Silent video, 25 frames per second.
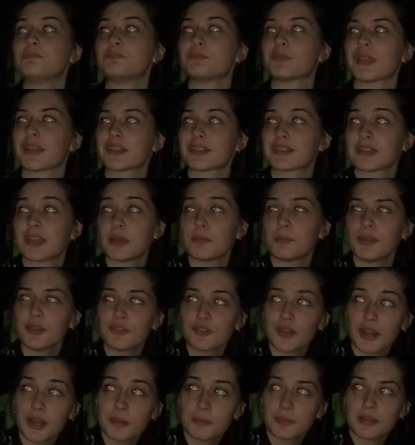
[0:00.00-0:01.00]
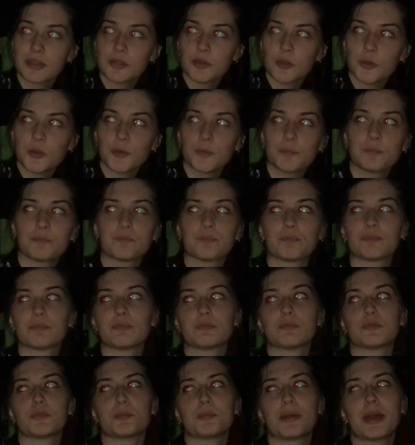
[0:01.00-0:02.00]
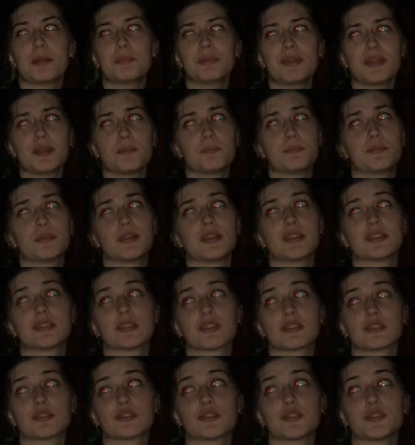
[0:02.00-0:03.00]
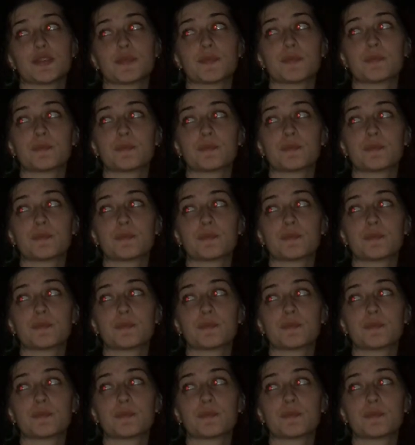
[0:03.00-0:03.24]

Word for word: Next time I try to be cool, remind me that boys suck too.